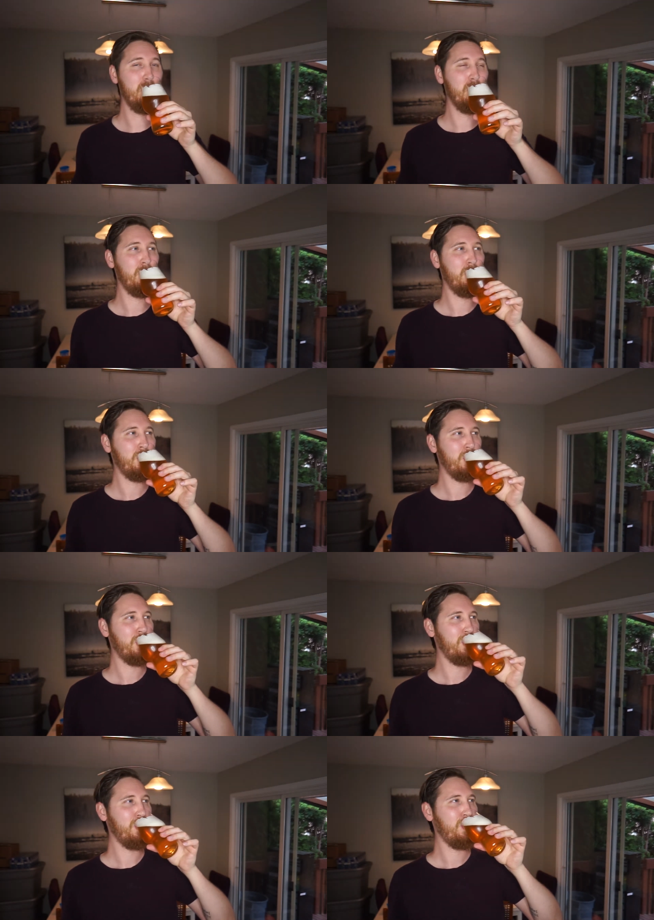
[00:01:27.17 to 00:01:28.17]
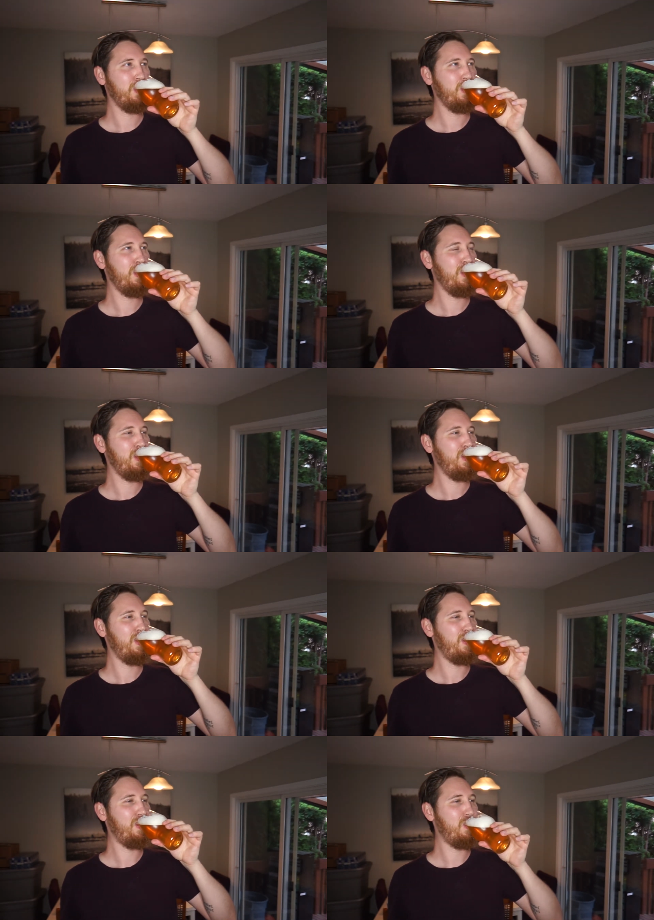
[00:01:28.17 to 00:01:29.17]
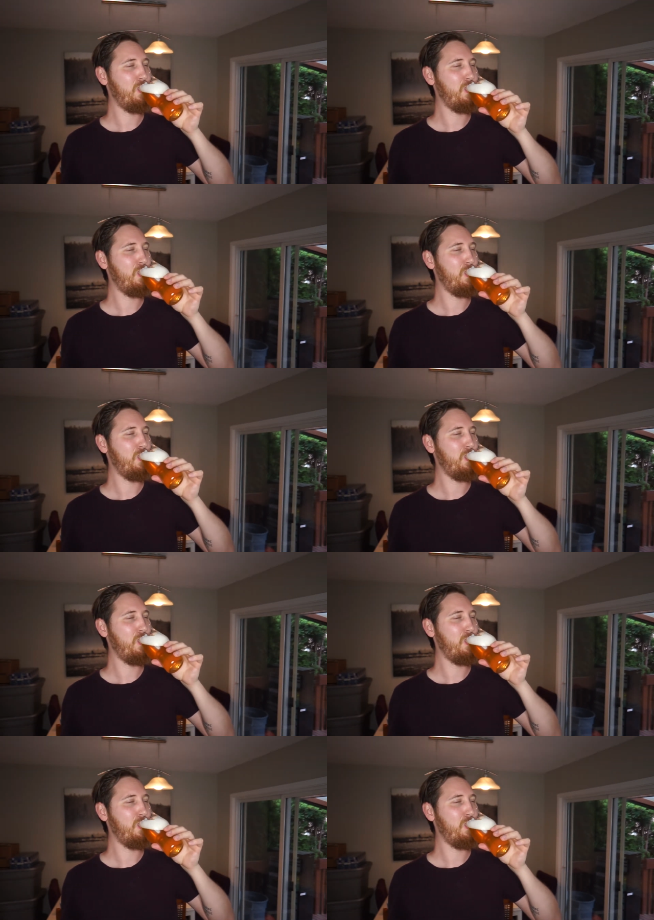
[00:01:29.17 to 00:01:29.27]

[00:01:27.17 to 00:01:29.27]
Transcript: Nobody speaks.